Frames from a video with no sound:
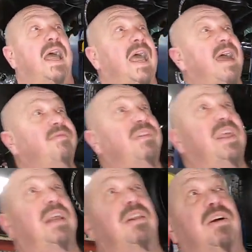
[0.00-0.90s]

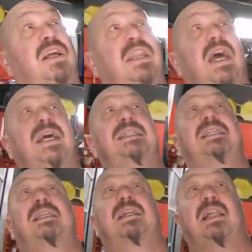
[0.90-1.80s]
Everything looking
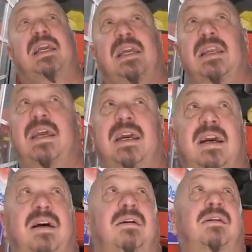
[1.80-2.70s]
nice and clean
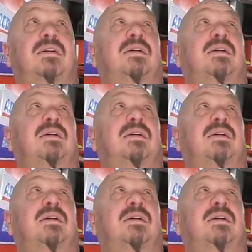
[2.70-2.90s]
here.